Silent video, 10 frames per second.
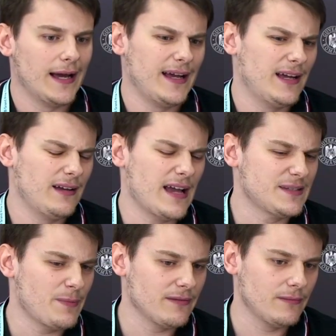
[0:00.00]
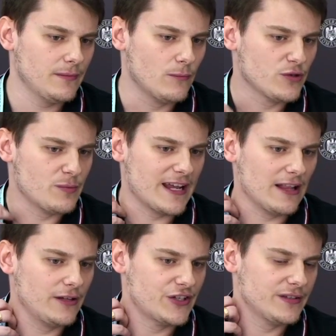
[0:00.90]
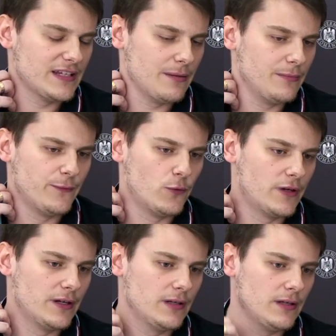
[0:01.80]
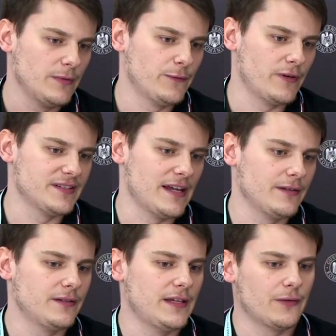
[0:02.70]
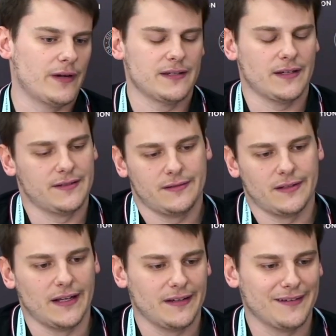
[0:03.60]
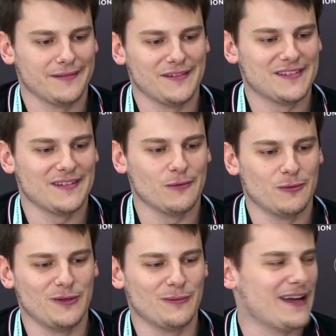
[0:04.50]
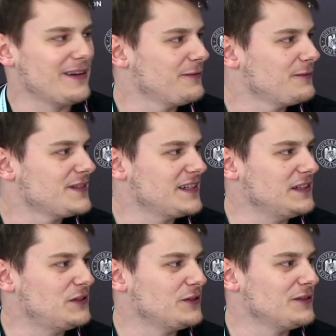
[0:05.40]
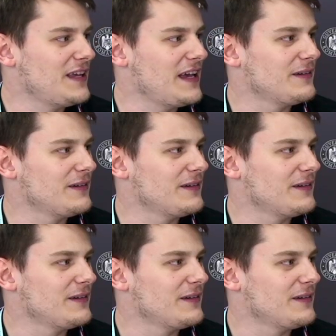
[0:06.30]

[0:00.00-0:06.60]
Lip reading: I spent most of my calculation time before deciding to take, right? Because it would be kind of silly to take.